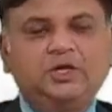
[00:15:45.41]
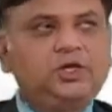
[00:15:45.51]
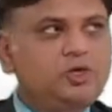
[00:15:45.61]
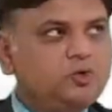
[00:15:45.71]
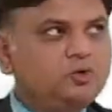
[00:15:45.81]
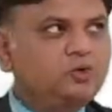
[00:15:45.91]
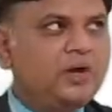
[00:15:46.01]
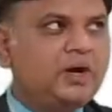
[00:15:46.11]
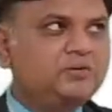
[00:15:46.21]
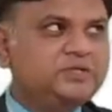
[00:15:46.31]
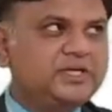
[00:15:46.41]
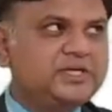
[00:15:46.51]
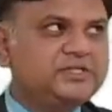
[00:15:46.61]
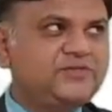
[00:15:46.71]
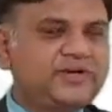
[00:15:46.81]
Due to
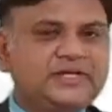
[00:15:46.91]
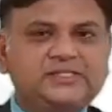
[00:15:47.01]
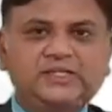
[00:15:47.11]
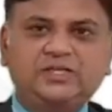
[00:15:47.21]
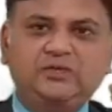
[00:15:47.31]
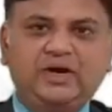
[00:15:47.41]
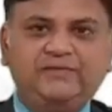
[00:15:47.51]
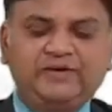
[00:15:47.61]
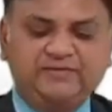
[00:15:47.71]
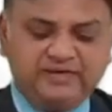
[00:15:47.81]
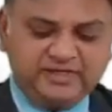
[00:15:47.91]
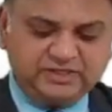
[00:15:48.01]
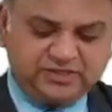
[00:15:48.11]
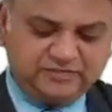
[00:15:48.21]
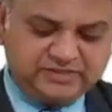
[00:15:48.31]
outsiders financing, you have advantage
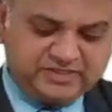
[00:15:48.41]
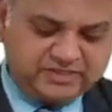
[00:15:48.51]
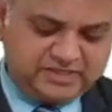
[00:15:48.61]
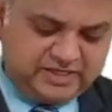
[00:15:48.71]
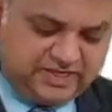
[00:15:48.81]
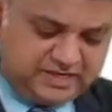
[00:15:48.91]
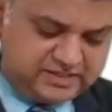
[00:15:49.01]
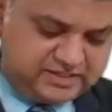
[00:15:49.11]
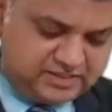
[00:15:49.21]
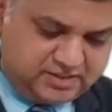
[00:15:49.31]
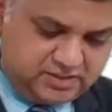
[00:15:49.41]
of 16 lakhs.